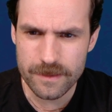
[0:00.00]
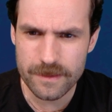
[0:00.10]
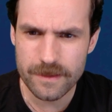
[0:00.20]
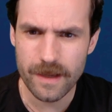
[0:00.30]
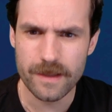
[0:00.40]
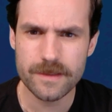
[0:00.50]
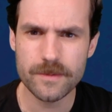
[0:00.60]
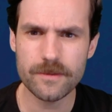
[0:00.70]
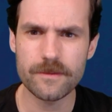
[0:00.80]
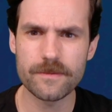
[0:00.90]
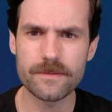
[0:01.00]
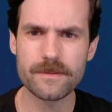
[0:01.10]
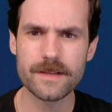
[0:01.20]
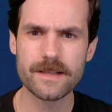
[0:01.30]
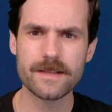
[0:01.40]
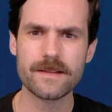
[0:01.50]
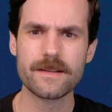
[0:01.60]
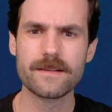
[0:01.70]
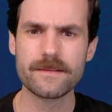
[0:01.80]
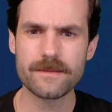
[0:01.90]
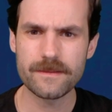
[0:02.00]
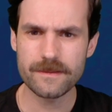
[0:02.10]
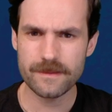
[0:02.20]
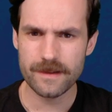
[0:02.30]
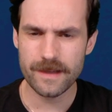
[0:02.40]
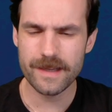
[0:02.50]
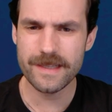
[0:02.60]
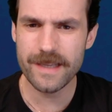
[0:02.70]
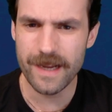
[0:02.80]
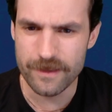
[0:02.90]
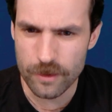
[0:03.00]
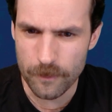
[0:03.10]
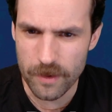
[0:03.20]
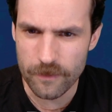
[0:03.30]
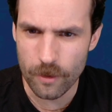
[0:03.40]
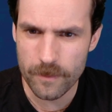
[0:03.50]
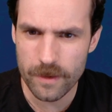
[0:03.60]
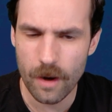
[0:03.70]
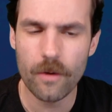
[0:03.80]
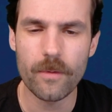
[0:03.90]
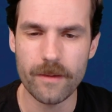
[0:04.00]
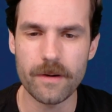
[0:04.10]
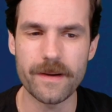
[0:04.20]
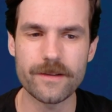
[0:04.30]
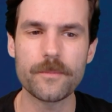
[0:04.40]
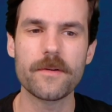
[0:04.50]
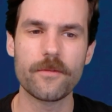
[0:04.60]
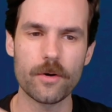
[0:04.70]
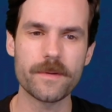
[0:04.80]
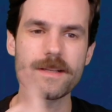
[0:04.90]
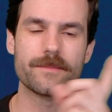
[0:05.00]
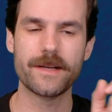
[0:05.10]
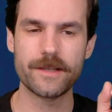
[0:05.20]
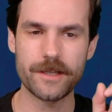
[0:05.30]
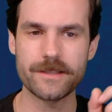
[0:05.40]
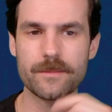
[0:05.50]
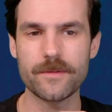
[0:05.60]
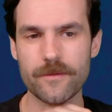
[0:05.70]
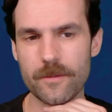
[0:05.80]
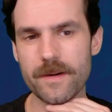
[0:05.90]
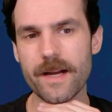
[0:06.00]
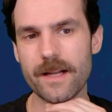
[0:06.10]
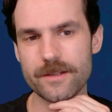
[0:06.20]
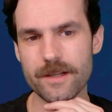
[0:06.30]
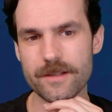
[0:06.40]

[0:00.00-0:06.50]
Yeah, some sort of... they're a performer. Oh, right. They're a performer because Mary Jane's a performer. Gotcha.